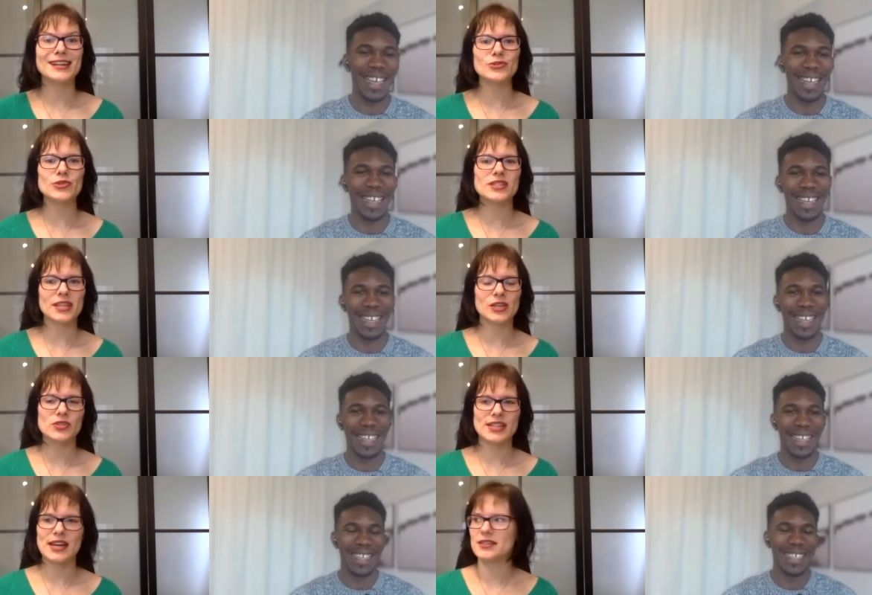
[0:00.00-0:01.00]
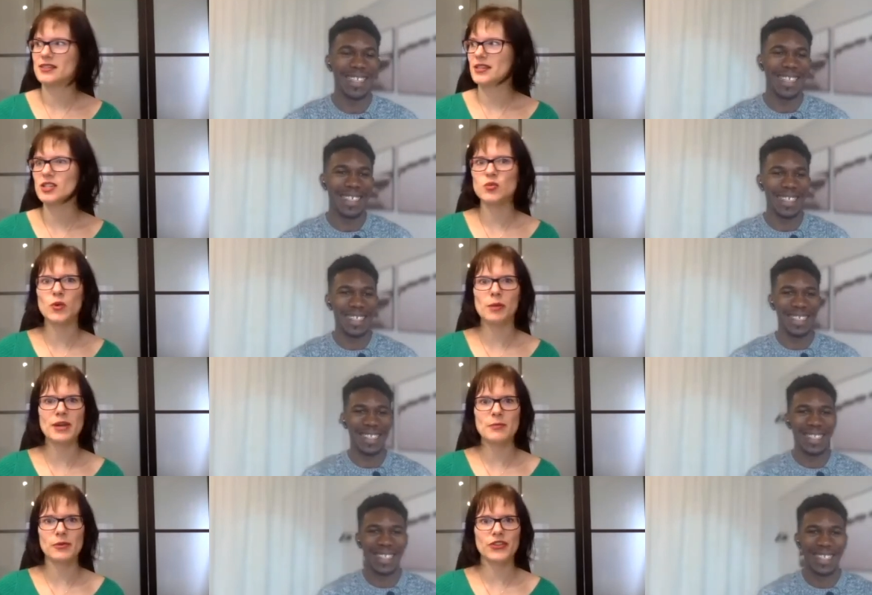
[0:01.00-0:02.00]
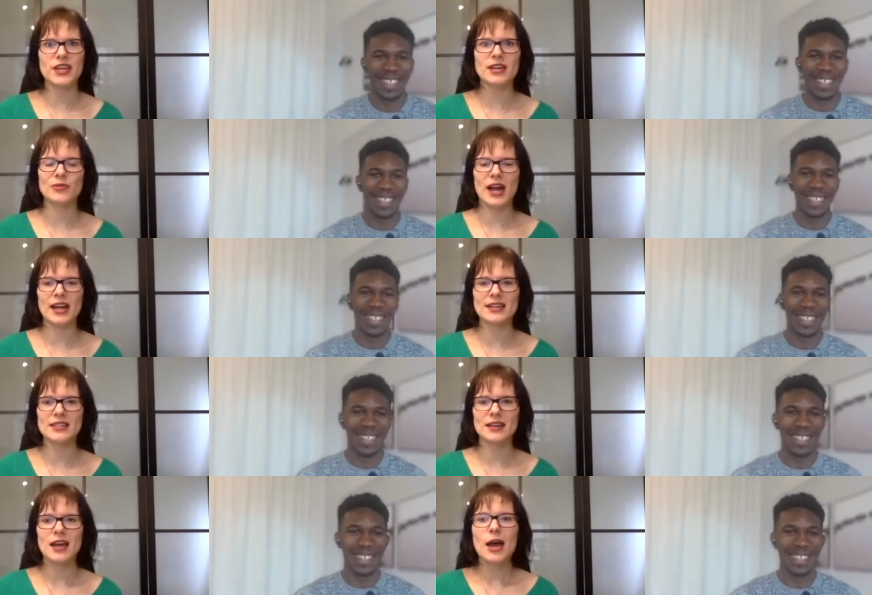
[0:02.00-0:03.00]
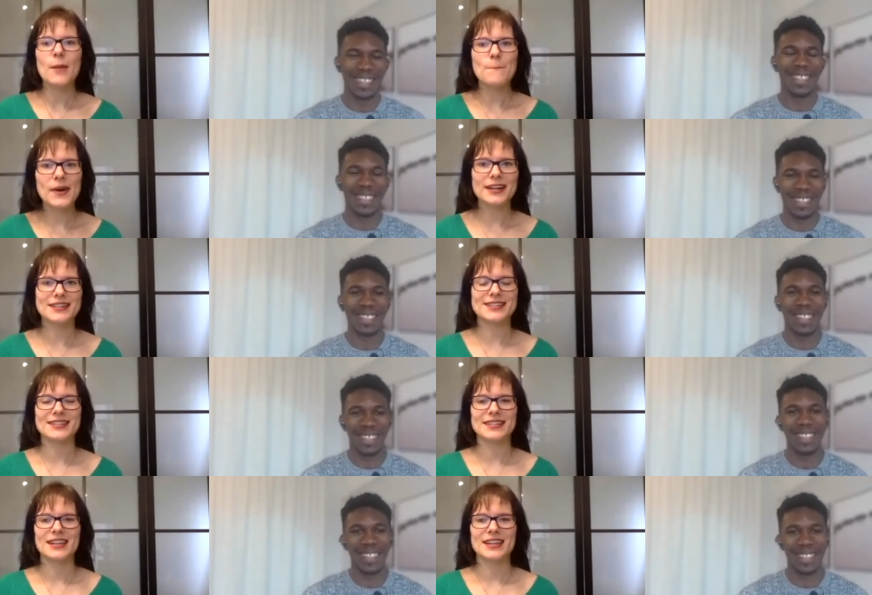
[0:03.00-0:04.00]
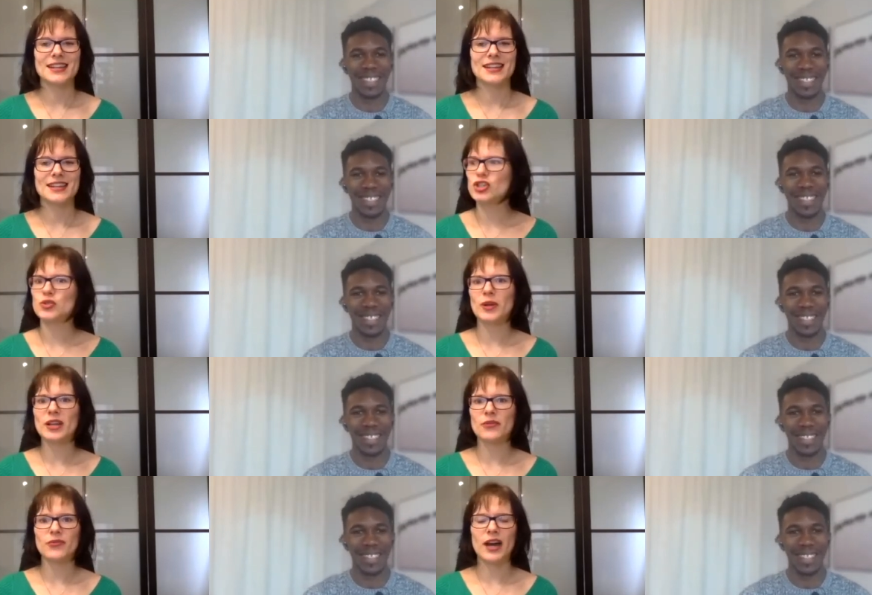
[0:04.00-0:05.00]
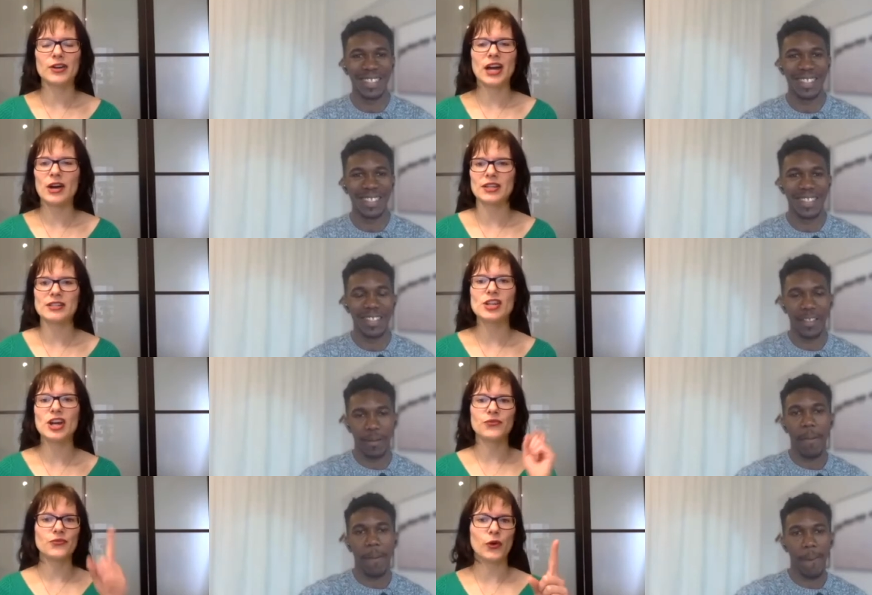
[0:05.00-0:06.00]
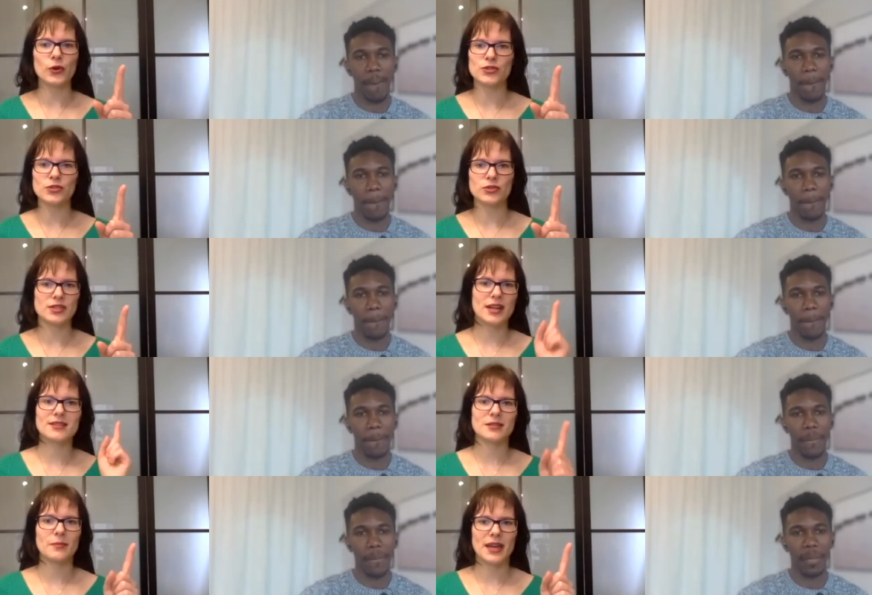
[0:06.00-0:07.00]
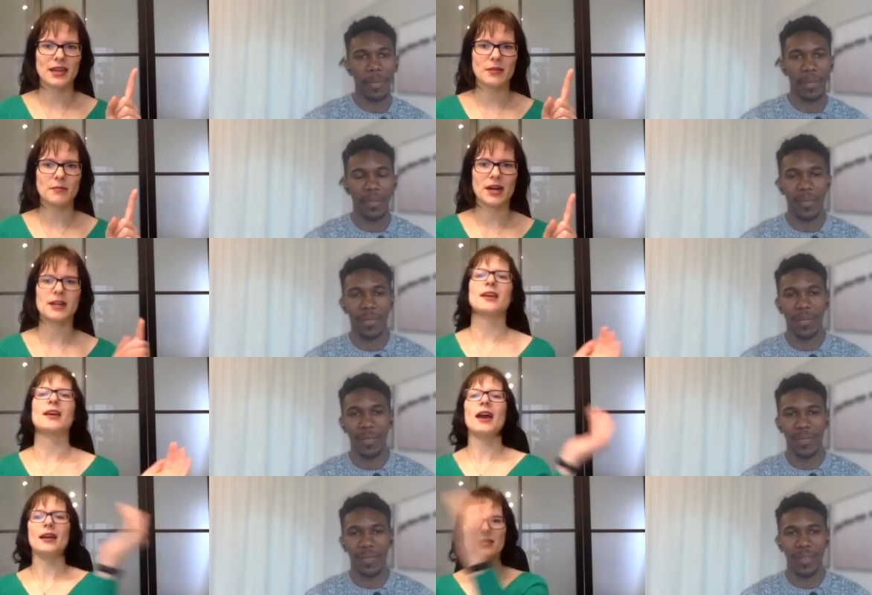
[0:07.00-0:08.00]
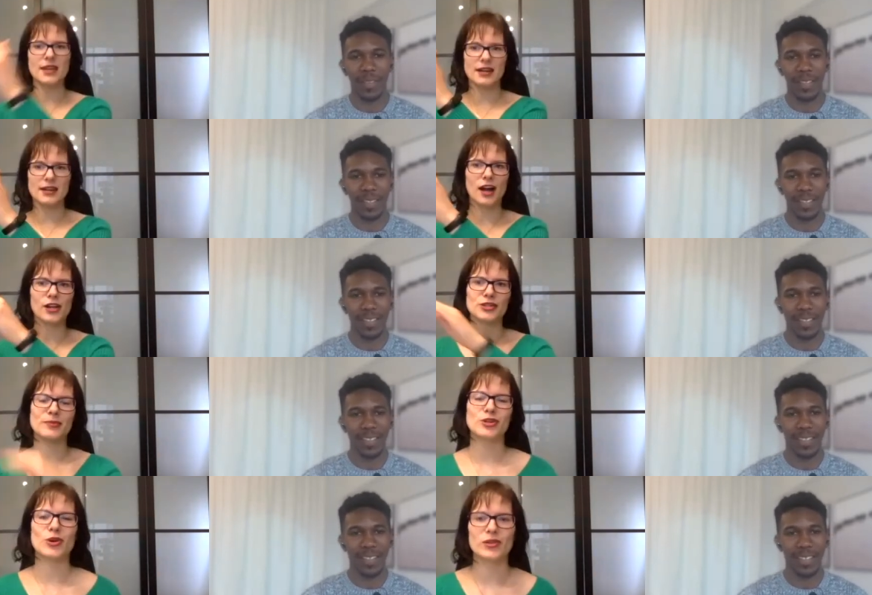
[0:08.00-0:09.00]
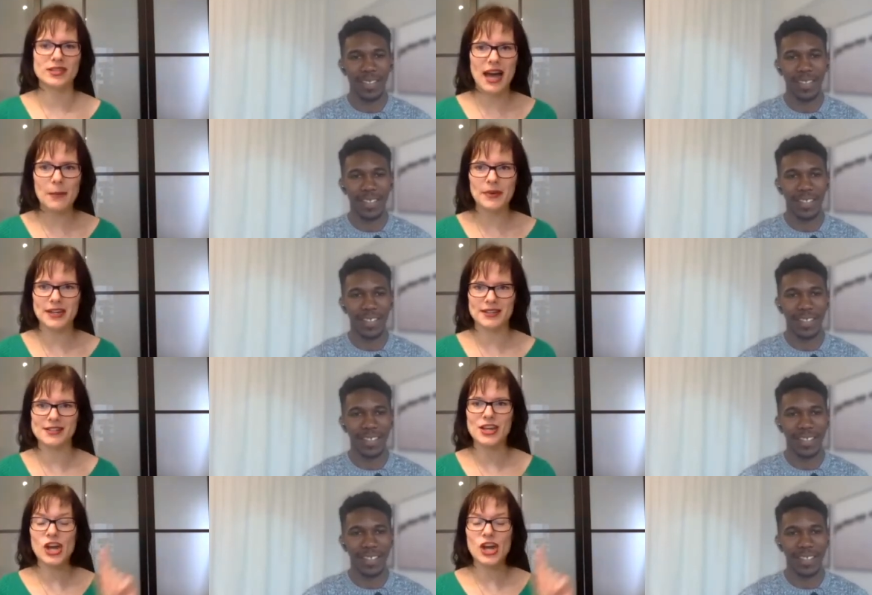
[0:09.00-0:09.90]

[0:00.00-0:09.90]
Speaker 1: interesting you said this. This is what people think, right? Mm. But research really found out it's not first success in making money and then the ultimate goal is happiness.